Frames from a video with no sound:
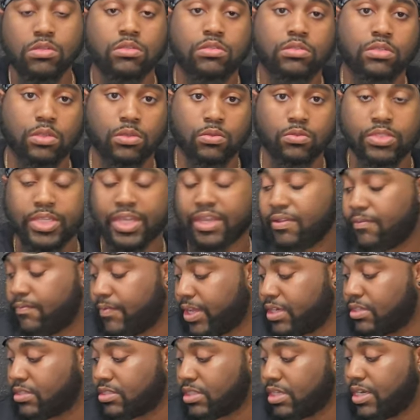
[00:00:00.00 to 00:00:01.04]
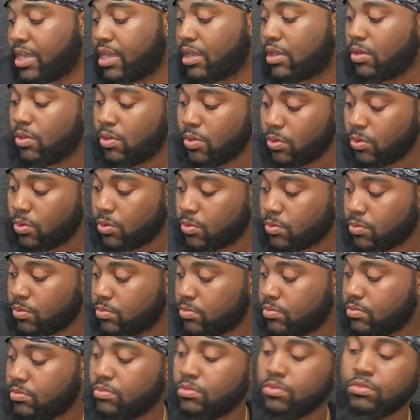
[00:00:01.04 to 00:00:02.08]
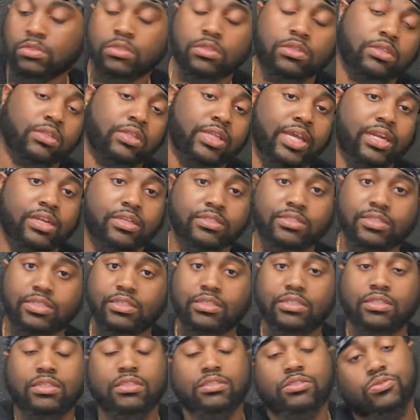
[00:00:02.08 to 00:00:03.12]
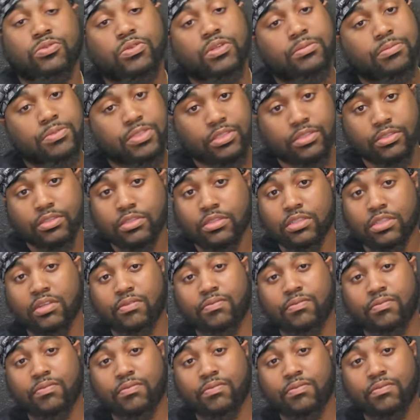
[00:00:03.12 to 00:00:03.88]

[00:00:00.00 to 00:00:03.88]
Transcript: So take advantage of that code that is in the description.